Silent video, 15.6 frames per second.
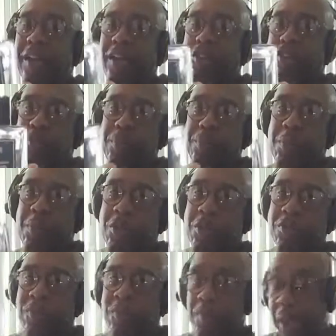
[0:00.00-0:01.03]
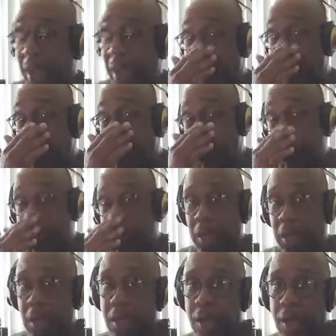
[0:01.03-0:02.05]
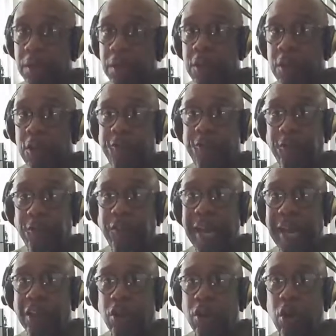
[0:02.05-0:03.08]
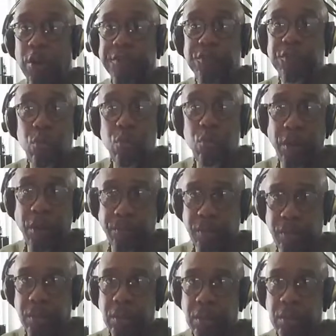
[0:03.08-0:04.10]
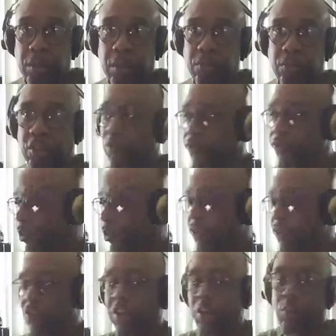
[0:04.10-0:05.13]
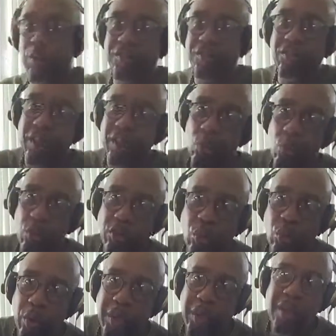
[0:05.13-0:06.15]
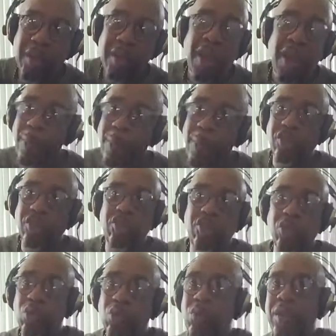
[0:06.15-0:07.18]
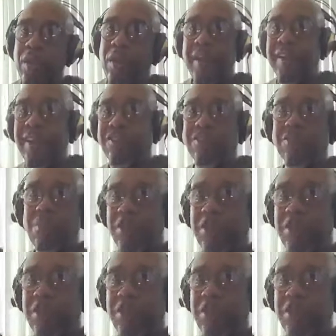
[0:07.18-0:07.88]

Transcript: this from Neiman's. I got it during the $50 off 200 deal. So what I did was, these were like $120. I bought 2 and got some money